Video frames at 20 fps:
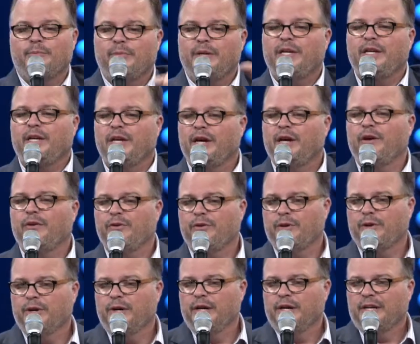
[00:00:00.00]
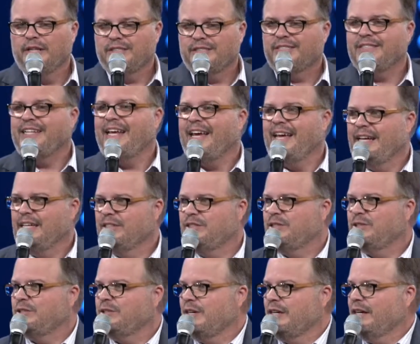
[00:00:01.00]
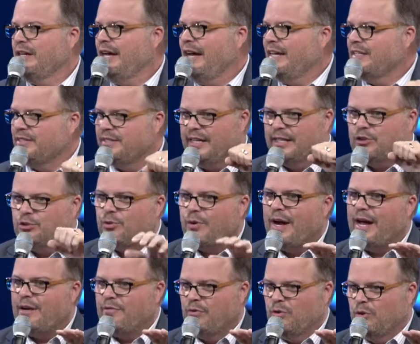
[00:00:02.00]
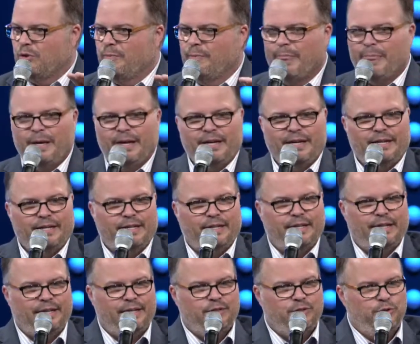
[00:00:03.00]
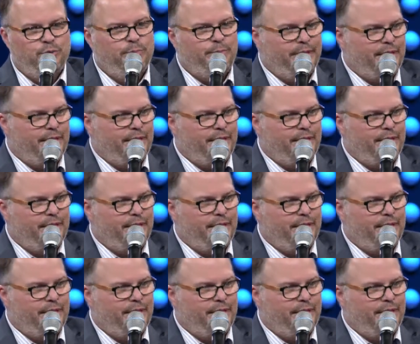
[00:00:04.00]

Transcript: in many other states uh, as they travel uh, and do